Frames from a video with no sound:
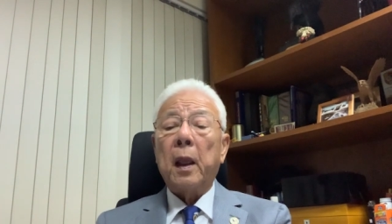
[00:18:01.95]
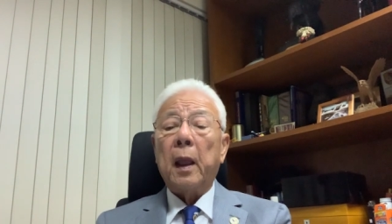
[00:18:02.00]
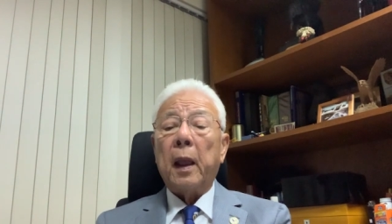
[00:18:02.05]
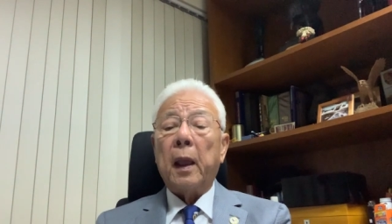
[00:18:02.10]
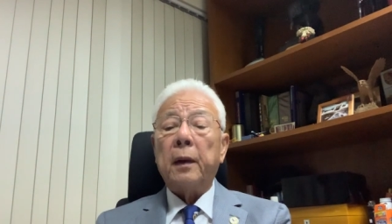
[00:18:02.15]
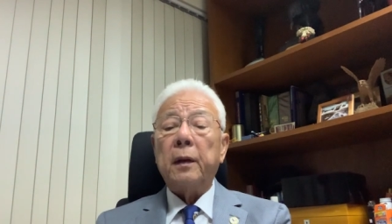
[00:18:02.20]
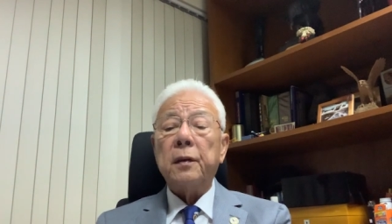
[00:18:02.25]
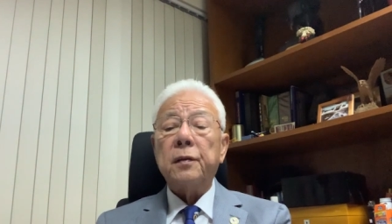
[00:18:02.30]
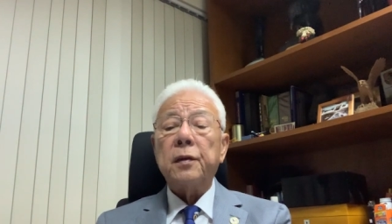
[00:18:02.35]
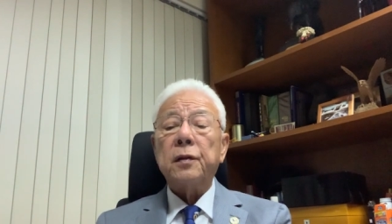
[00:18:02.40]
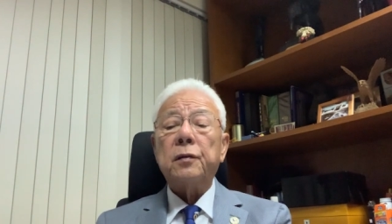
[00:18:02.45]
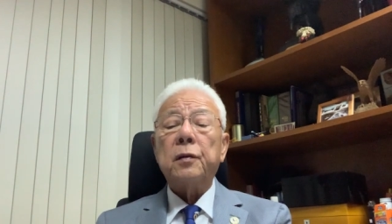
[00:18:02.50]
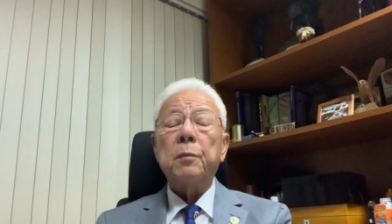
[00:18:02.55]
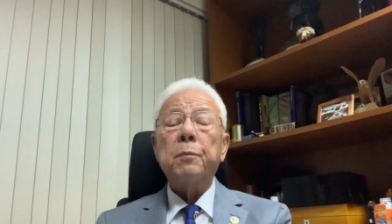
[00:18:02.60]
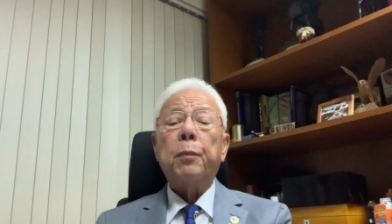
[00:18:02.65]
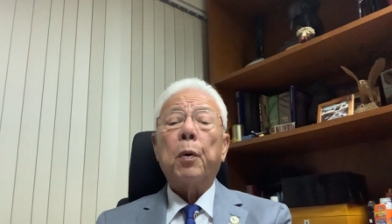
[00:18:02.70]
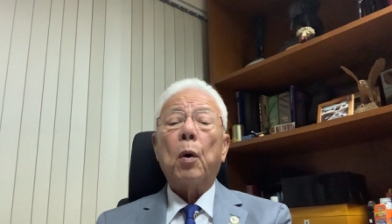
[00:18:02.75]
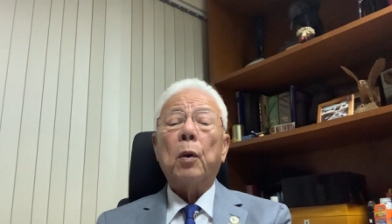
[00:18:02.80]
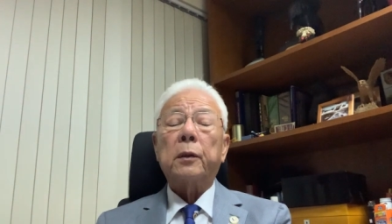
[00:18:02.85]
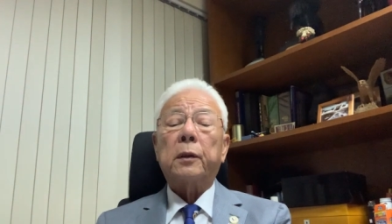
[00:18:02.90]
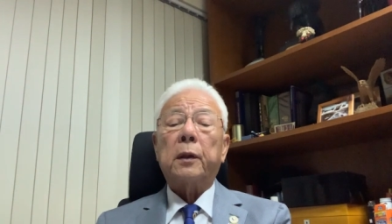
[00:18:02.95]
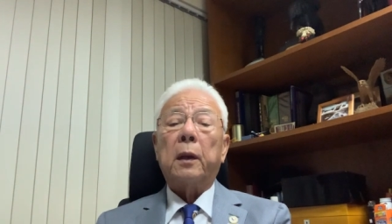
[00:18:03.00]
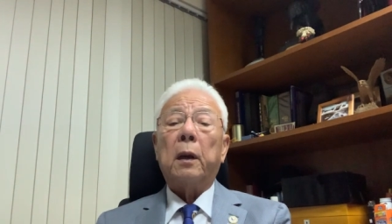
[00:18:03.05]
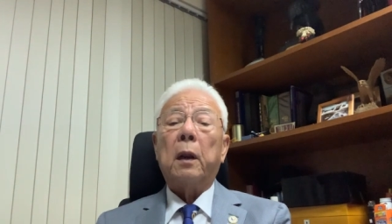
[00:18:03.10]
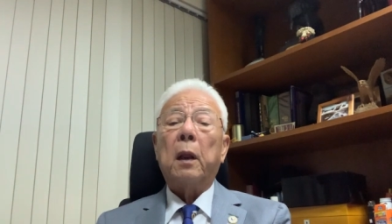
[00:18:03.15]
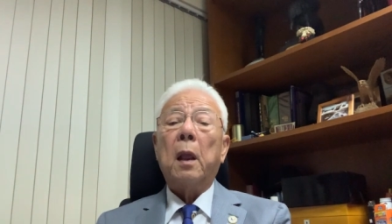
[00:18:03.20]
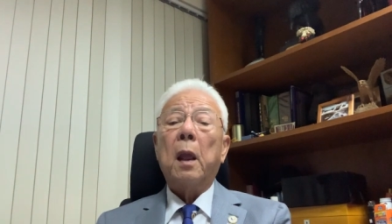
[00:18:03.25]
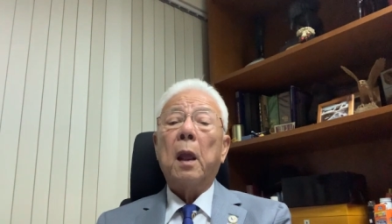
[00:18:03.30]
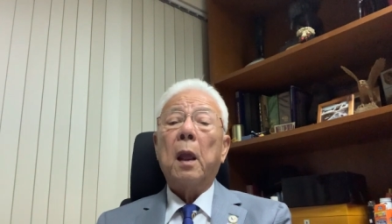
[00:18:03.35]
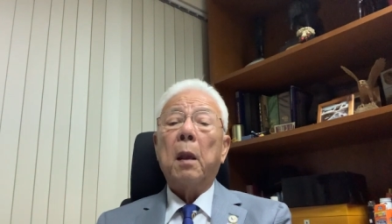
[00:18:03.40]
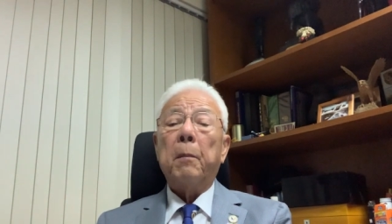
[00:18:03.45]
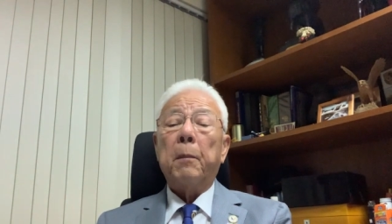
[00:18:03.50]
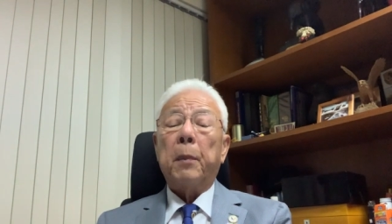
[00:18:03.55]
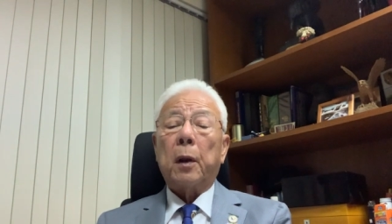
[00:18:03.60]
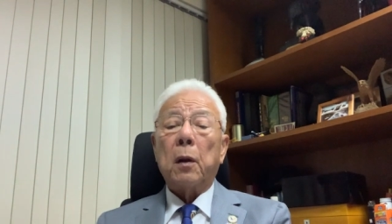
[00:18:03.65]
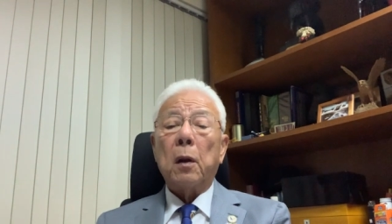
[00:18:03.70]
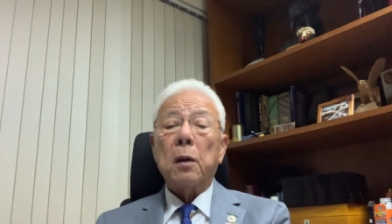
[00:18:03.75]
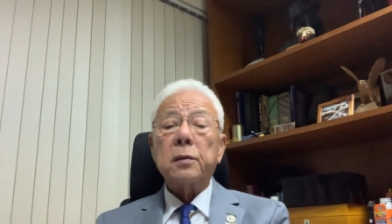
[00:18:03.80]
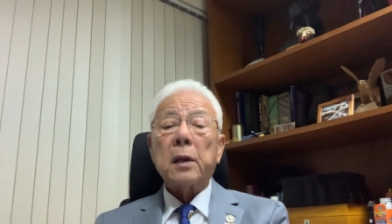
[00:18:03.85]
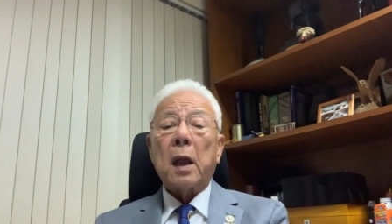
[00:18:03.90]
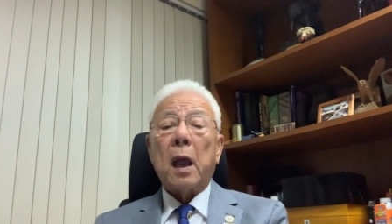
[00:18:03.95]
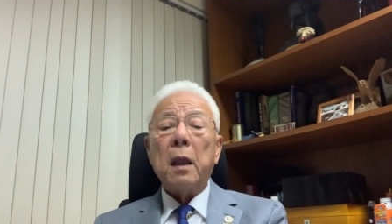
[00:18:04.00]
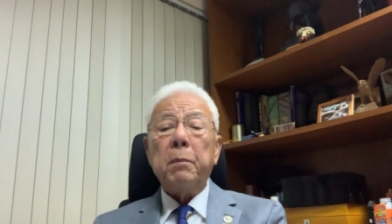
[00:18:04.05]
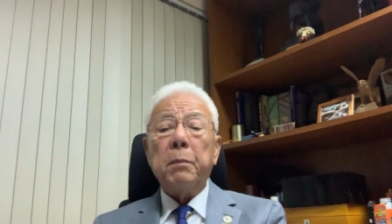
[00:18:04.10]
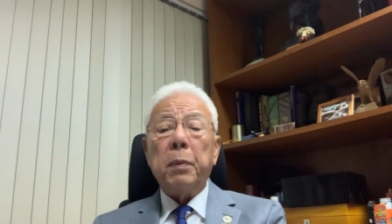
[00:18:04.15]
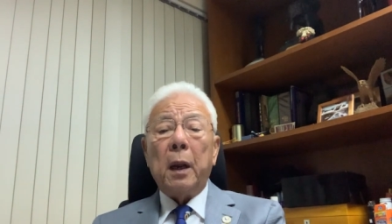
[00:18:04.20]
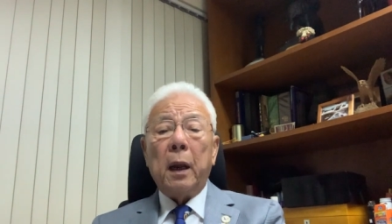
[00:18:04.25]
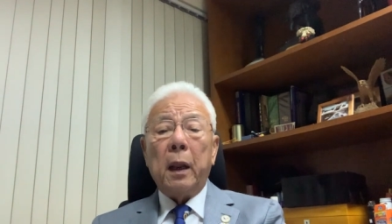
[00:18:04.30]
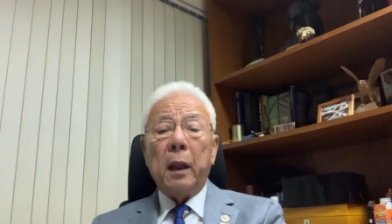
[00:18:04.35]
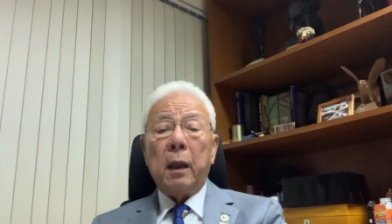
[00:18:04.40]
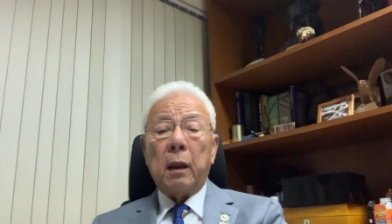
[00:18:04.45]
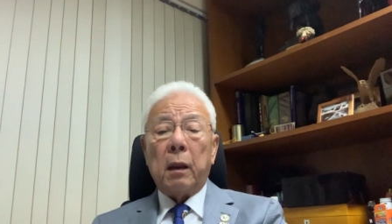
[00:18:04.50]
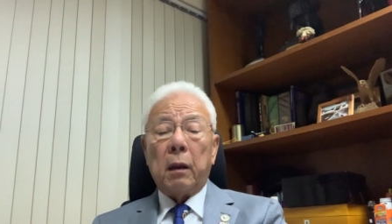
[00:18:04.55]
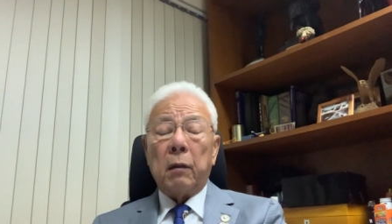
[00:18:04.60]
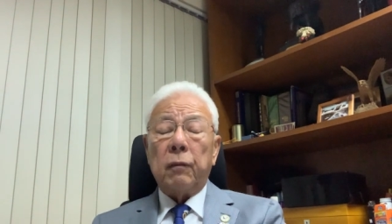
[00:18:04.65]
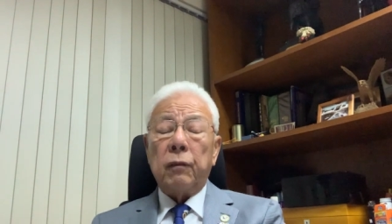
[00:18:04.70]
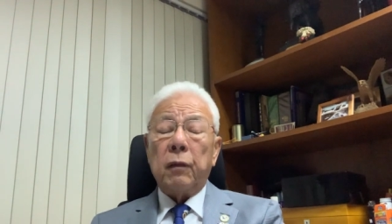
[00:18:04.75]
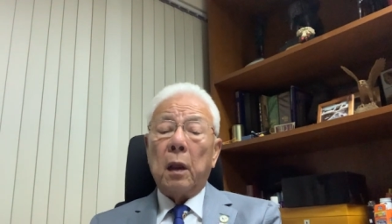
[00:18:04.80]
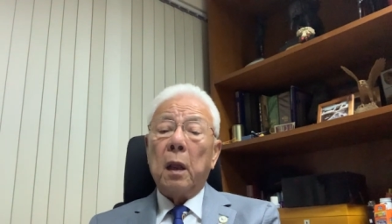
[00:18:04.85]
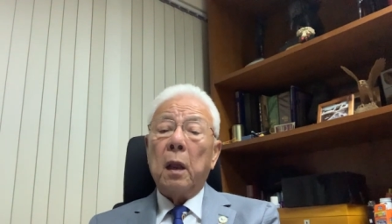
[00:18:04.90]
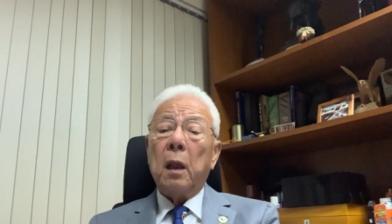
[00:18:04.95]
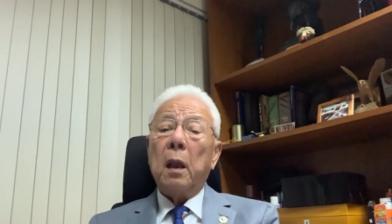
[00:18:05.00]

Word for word: And this is important because I believe